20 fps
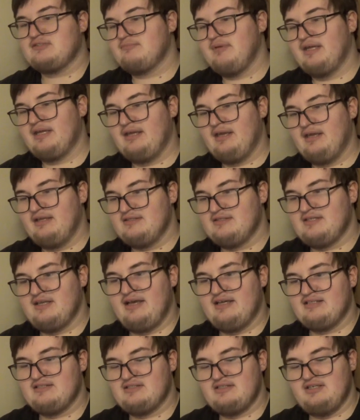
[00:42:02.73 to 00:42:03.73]
make it into
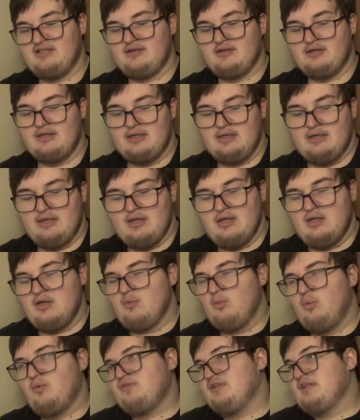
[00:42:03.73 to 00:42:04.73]
S tier.
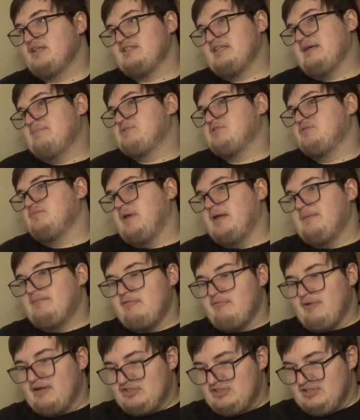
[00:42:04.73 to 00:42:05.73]
With the exception of maybe
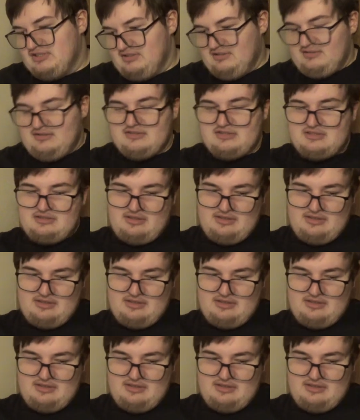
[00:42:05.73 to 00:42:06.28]
Regigigas,